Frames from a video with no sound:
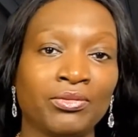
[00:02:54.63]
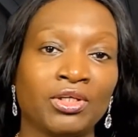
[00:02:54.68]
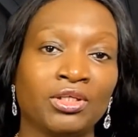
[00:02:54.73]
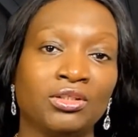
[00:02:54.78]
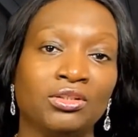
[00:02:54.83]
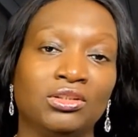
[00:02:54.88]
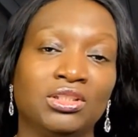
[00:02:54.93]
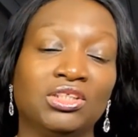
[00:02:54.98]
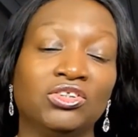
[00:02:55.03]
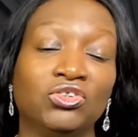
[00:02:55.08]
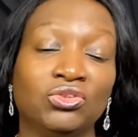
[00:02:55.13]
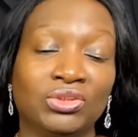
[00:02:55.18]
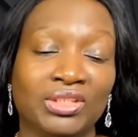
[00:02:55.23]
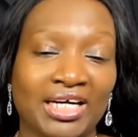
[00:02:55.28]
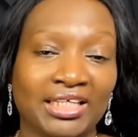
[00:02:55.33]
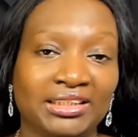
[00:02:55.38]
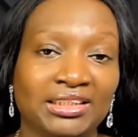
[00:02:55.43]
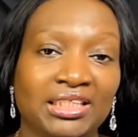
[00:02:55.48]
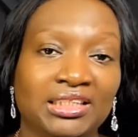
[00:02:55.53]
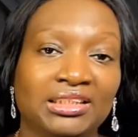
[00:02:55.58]
the
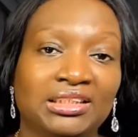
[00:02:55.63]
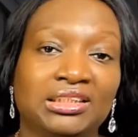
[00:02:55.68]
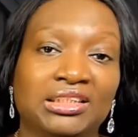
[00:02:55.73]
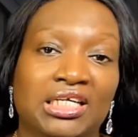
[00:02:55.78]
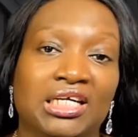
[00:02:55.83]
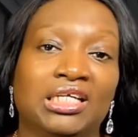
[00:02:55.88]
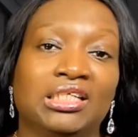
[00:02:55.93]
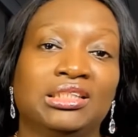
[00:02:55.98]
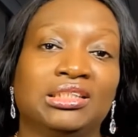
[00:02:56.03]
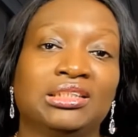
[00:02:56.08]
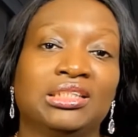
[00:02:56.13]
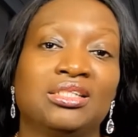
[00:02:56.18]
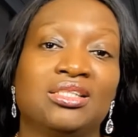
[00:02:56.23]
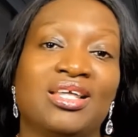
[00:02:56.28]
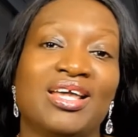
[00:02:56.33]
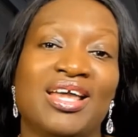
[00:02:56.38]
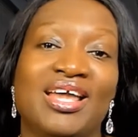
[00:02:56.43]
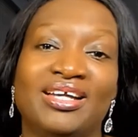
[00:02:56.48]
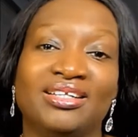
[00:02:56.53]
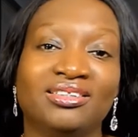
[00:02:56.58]
United States,
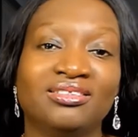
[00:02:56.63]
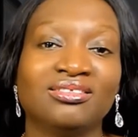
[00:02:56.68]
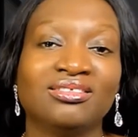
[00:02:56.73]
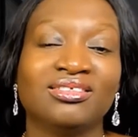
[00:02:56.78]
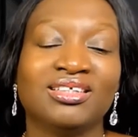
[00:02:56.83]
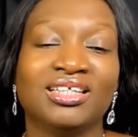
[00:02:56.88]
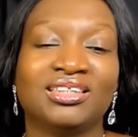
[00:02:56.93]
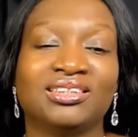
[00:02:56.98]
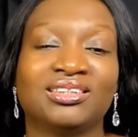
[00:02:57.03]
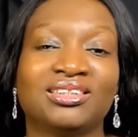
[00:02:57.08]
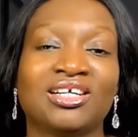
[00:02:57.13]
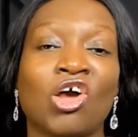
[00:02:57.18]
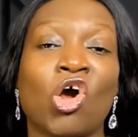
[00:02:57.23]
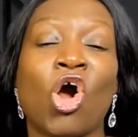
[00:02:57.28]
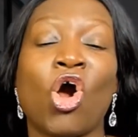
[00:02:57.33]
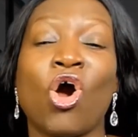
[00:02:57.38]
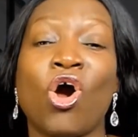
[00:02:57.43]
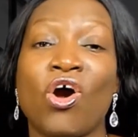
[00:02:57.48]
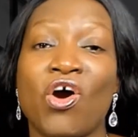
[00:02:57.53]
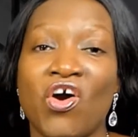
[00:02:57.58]
then it's
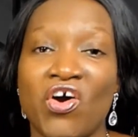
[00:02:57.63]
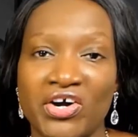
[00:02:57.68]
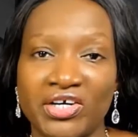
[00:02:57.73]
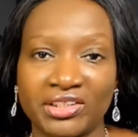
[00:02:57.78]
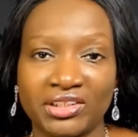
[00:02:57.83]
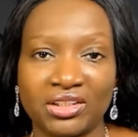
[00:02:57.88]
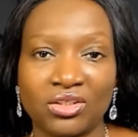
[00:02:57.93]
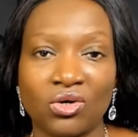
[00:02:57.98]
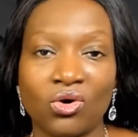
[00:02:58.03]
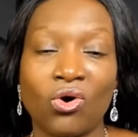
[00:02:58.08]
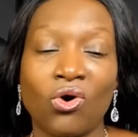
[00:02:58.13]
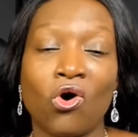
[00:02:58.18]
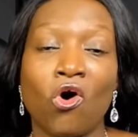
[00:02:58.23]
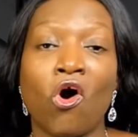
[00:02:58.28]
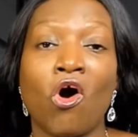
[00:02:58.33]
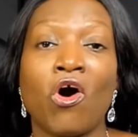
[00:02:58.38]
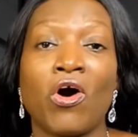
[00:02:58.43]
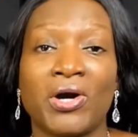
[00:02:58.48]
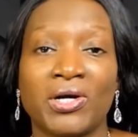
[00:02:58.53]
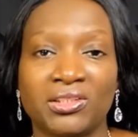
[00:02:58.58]
hard or
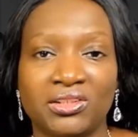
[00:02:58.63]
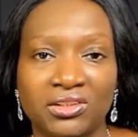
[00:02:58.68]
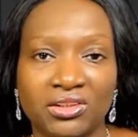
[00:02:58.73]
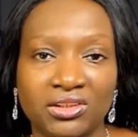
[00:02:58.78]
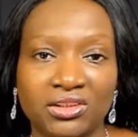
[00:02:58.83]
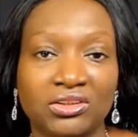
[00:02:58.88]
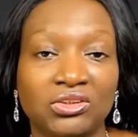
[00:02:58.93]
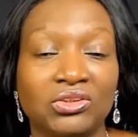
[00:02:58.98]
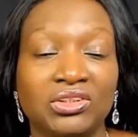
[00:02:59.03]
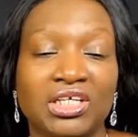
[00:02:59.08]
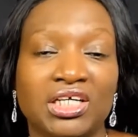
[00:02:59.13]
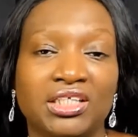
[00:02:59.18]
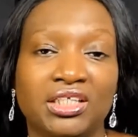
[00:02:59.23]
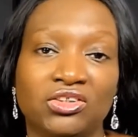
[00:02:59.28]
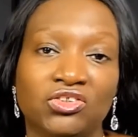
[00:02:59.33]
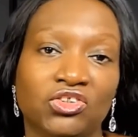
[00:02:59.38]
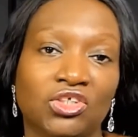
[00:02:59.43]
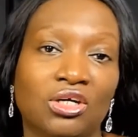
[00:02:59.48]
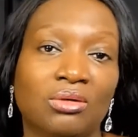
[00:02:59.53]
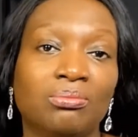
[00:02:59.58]
harder to get
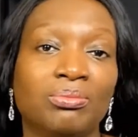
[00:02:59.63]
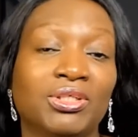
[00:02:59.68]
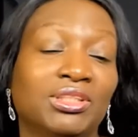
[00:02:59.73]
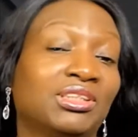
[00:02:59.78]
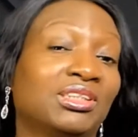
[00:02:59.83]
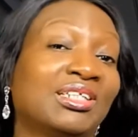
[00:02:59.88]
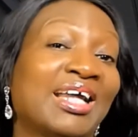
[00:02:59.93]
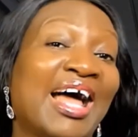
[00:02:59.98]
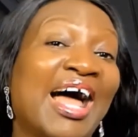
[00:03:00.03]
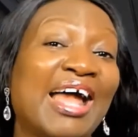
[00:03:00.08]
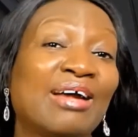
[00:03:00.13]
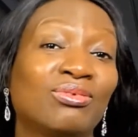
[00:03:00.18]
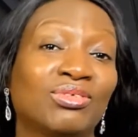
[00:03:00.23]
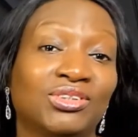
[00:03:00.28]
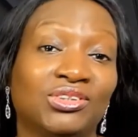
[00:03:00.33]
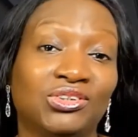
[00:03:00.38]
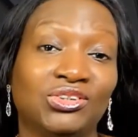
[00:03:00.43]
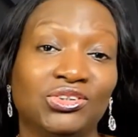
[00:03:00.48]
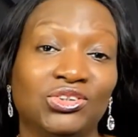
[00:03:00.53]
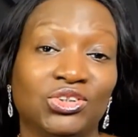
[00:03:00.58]
a job. But I was
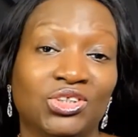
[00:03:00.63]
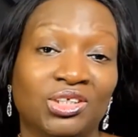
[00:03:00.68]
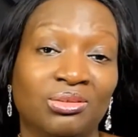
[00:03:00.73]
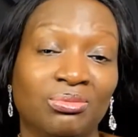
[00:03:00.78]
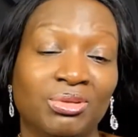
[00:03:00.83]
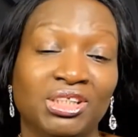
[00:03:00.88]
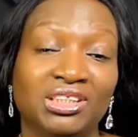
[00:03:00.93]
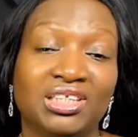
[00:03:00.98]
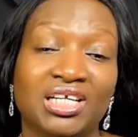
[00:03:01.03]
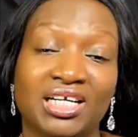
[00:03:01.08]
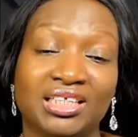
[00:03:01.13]
determined that